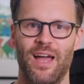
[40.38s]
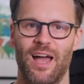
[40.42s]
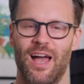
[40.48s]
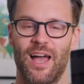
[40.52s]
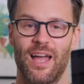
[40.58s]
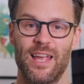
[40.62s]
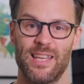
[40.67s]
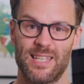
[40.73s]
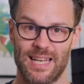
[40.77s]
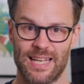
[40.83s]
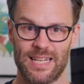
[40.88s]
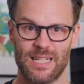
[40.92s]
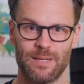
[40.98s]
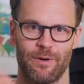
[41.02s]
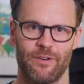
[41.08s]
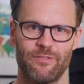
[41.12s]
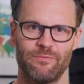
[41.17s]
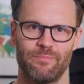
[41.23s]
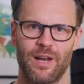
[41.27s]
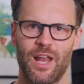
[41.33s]
Uh, it's linked
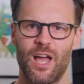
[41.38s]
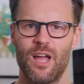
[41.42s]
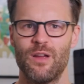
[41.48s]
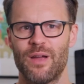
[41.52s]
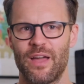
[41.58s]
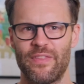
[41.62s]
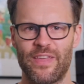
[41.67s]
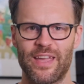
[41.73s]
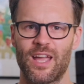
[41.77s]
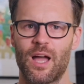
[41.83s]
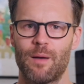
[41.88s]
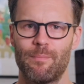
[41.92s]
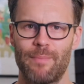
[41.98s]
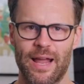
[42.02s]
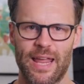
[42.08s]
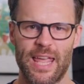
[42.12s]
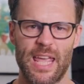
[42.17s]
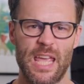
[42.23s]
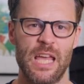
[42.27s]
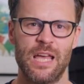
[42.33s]
above and below and then come
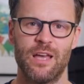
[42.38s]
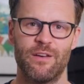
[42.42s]
back here